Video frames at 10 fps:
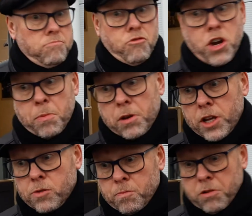Really
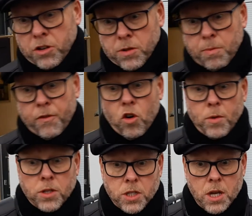pleased with the
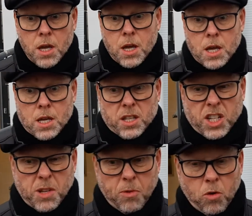performance.
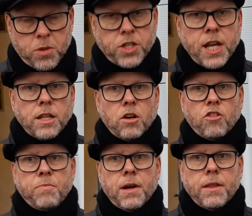Disappointed with the sending
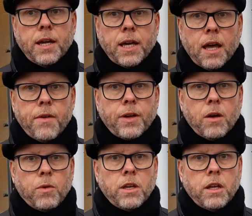off, but there you go.
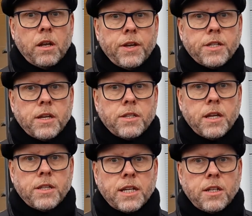
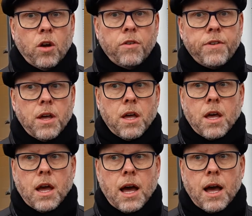That's
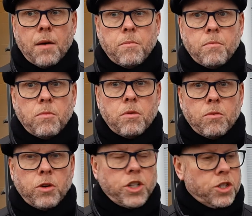life.
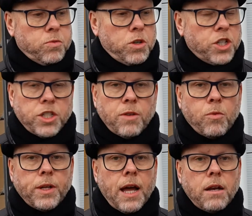We just did what
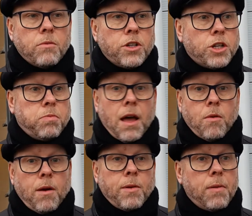we done. We just played the
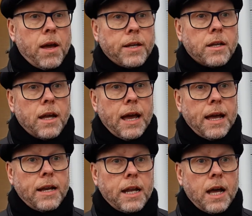way we played,
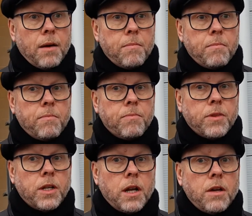and
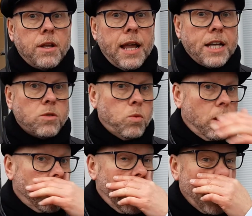the
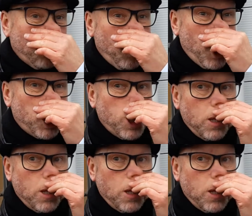lads worked